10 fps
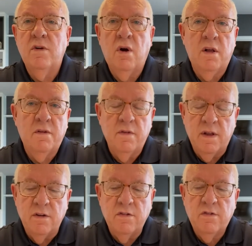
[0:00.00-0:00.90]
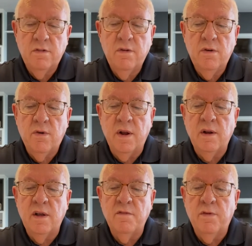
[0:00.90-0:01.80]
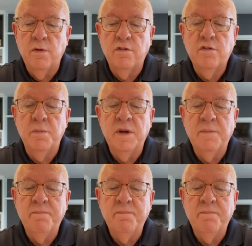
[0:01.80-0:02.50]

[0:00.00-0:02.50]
an author that has greatly influenced me.